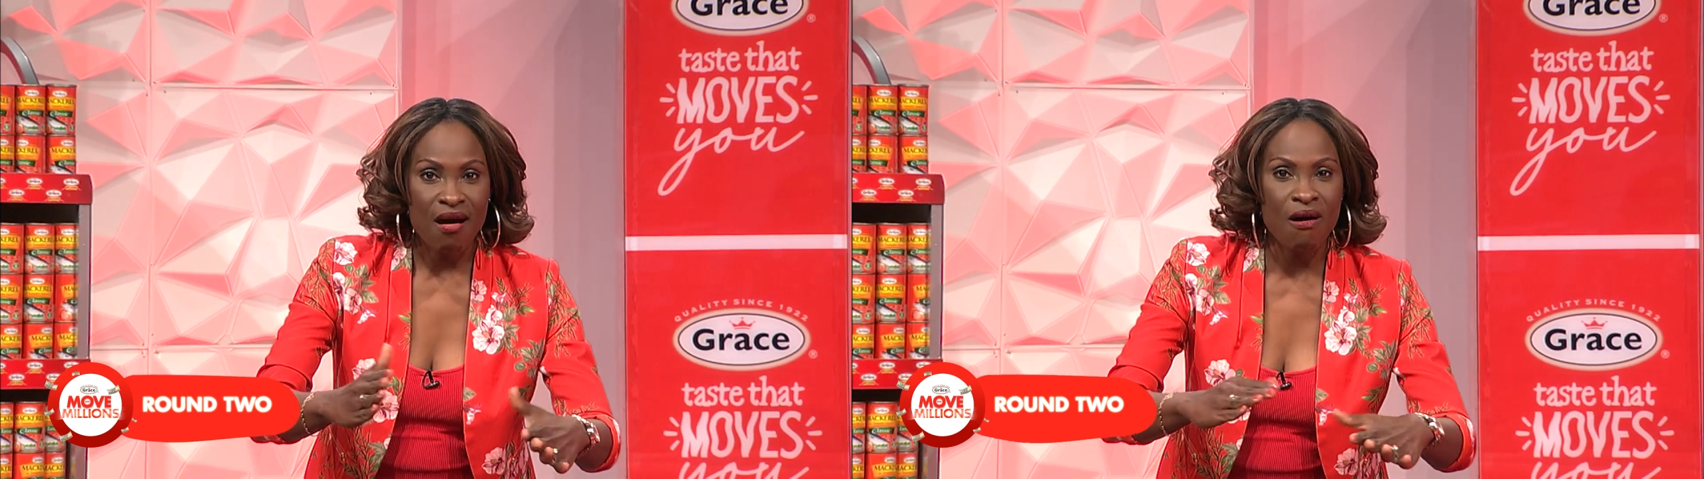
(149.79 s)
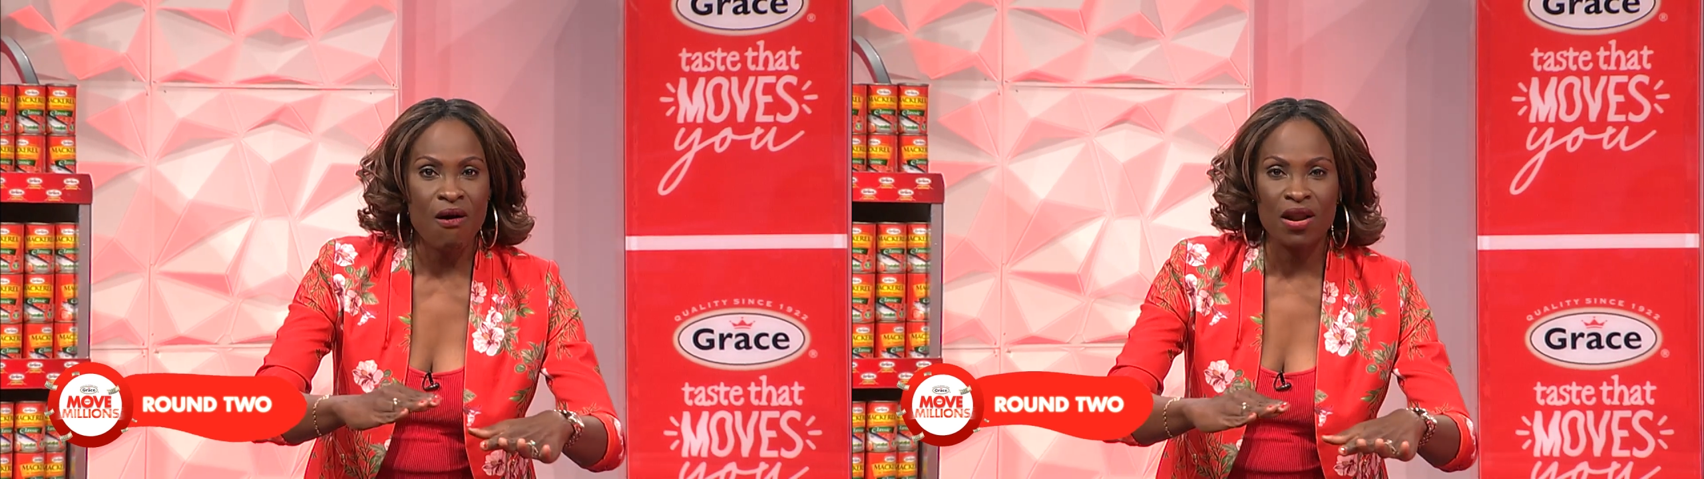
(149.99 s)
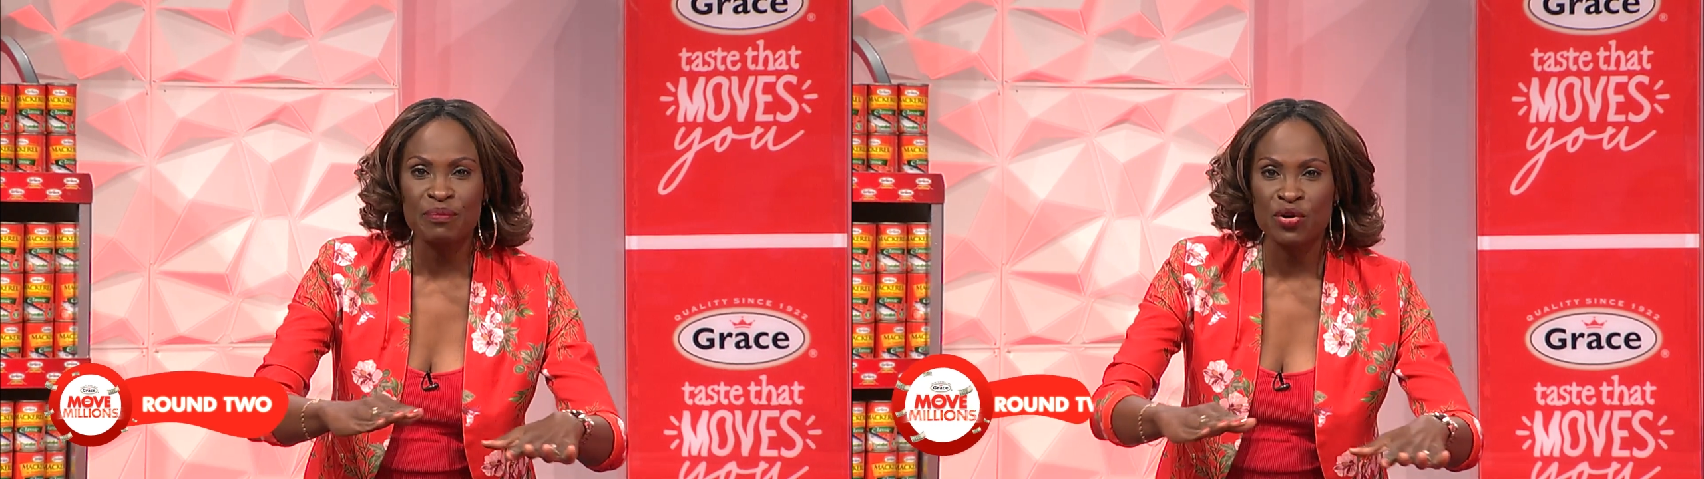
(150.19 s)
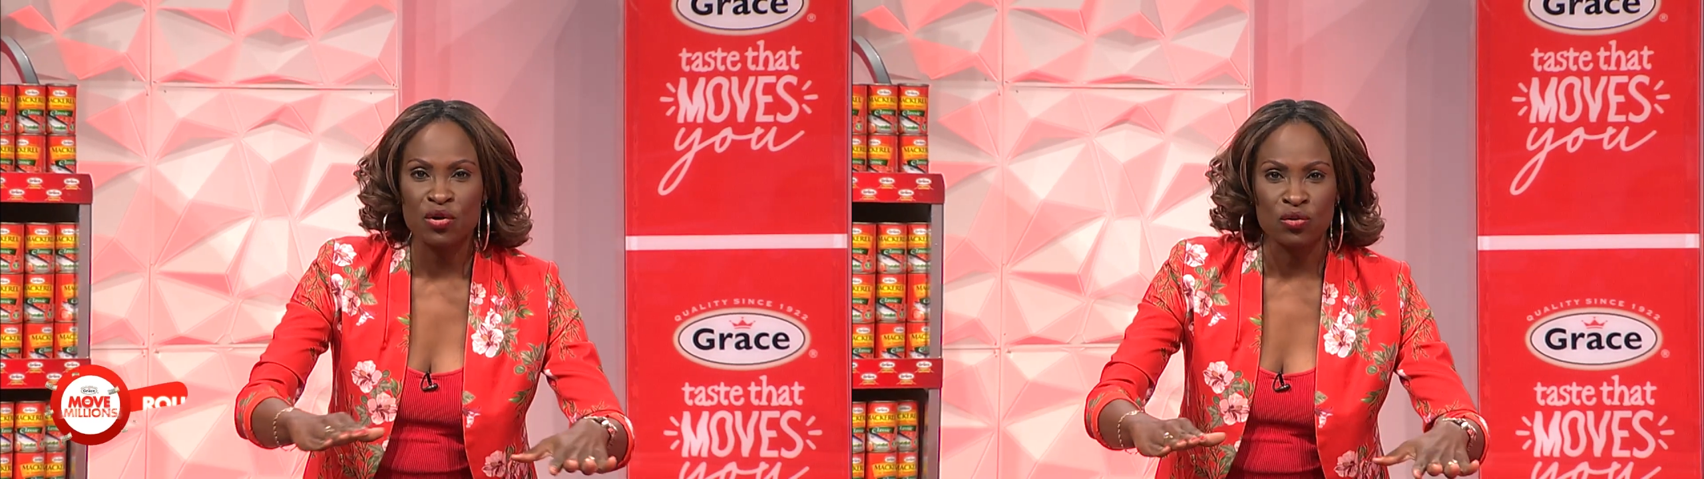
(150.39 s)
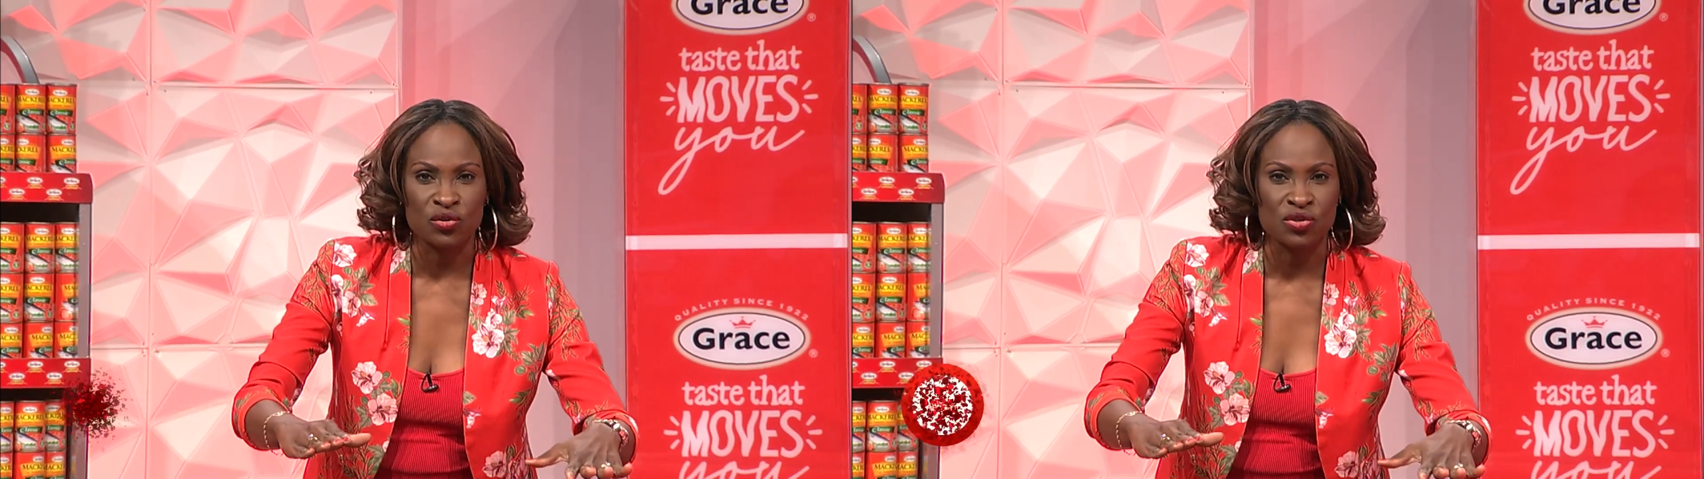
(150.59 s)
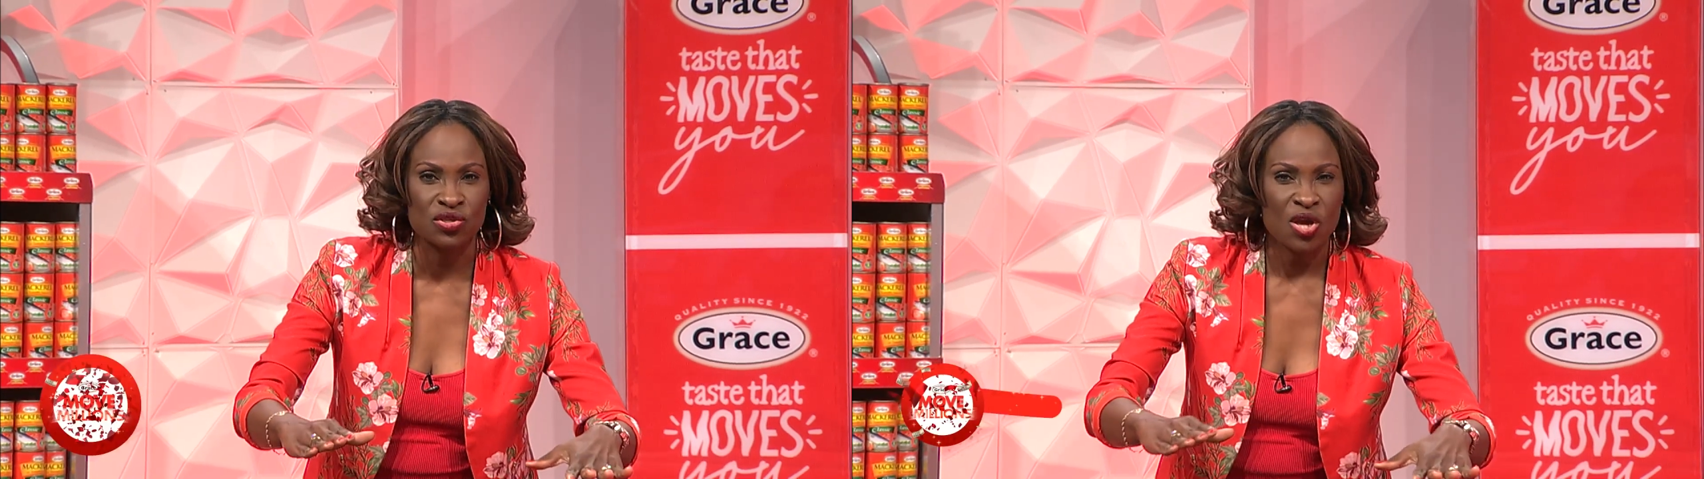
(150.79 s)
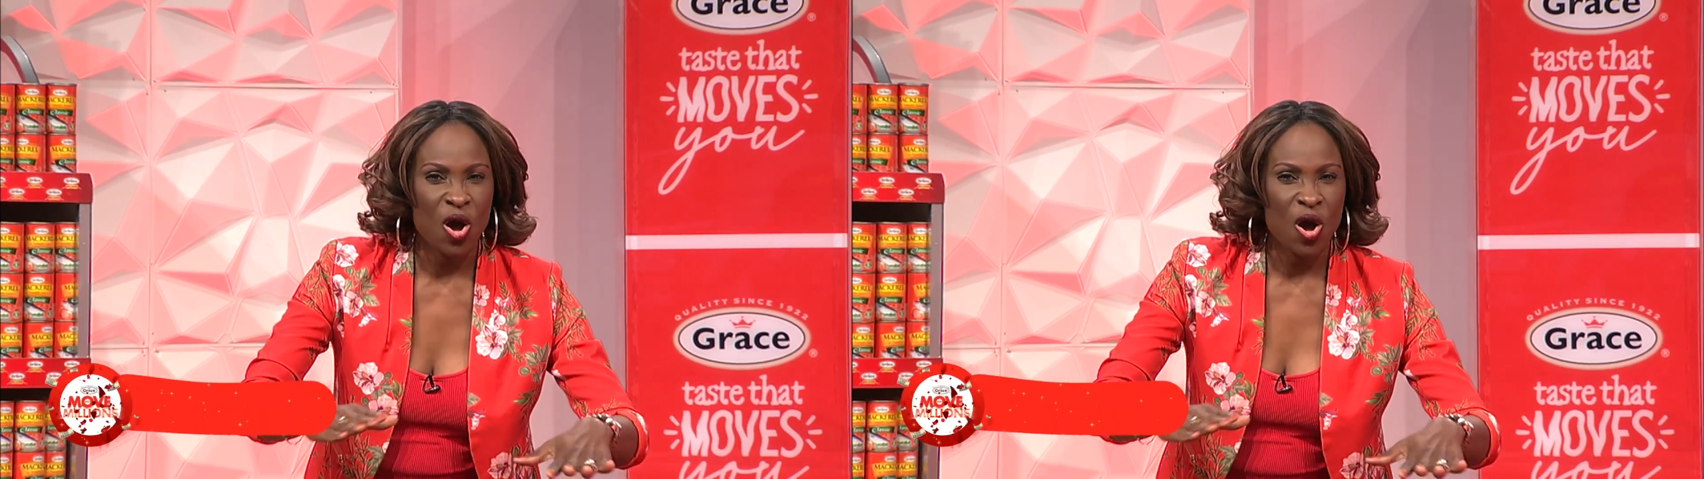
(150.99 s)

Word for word: all bros,